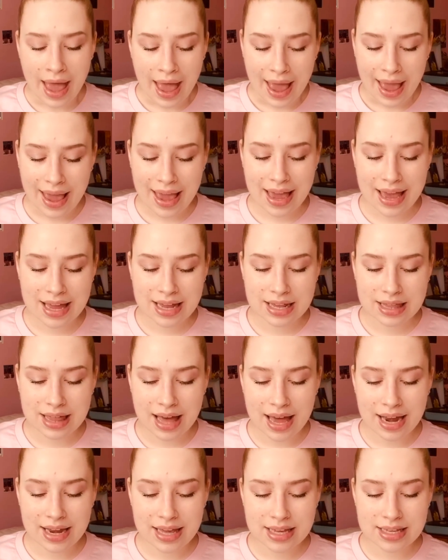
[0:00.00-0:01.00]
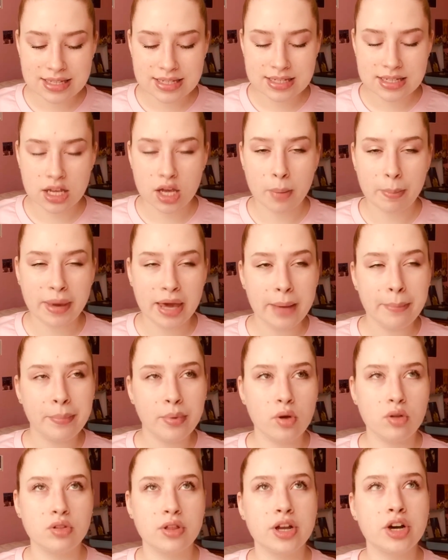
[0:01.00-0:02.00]
And that is, people
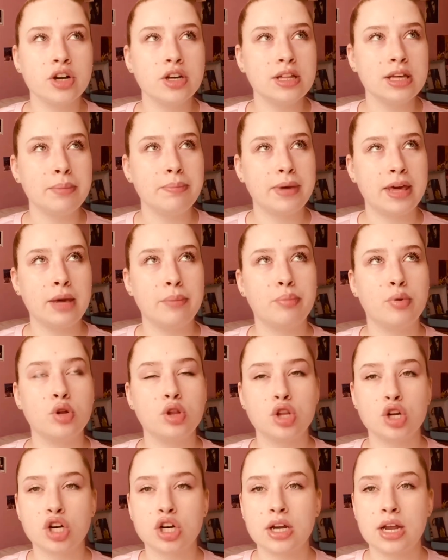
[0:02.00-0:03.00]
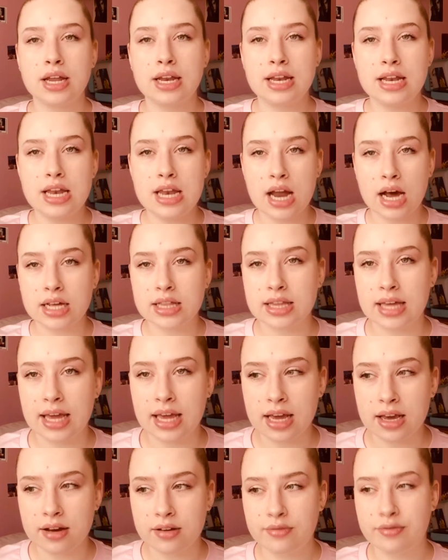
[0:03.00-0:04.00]
learn
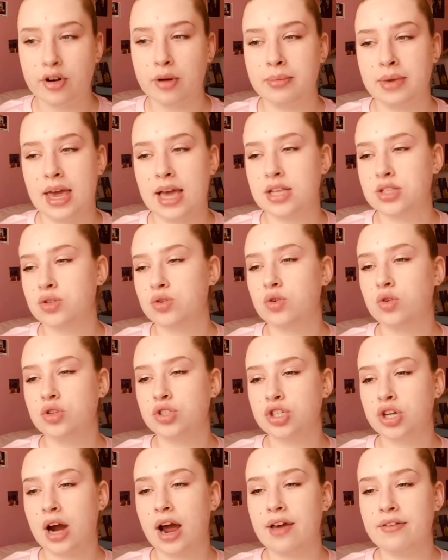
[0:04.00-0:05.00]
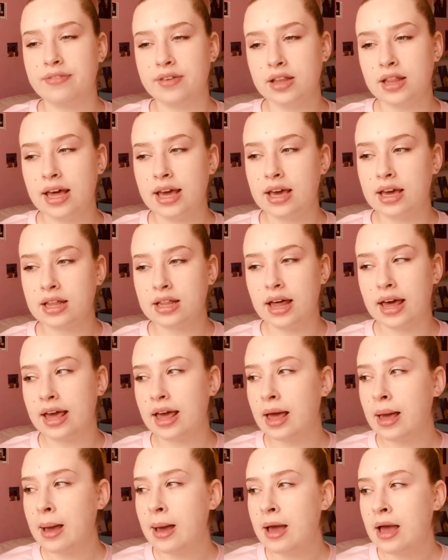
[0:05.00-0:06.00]
nothing from cancel culture, I feel like. Like,
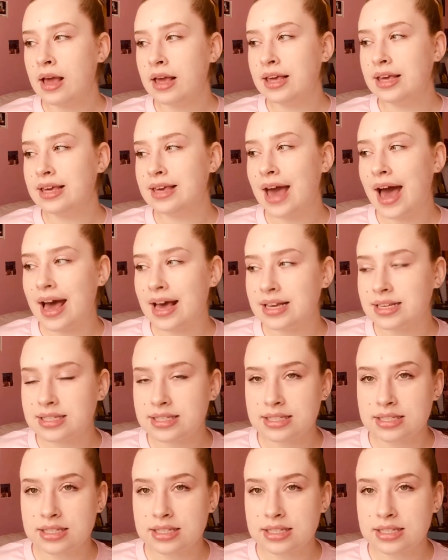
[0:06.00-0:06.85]
yes,